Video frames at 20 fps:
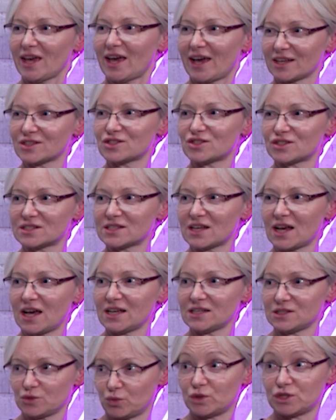
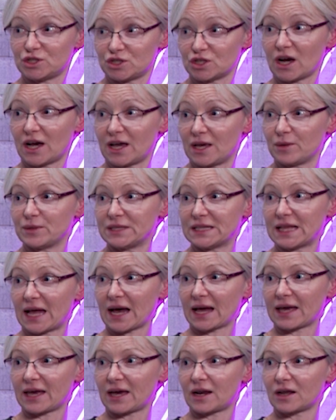exercise, which I am in
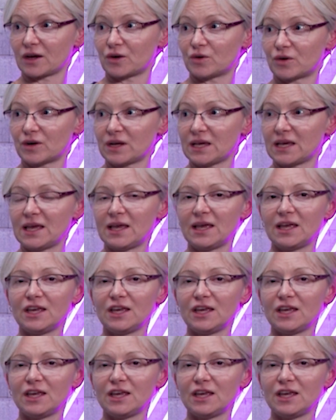that category,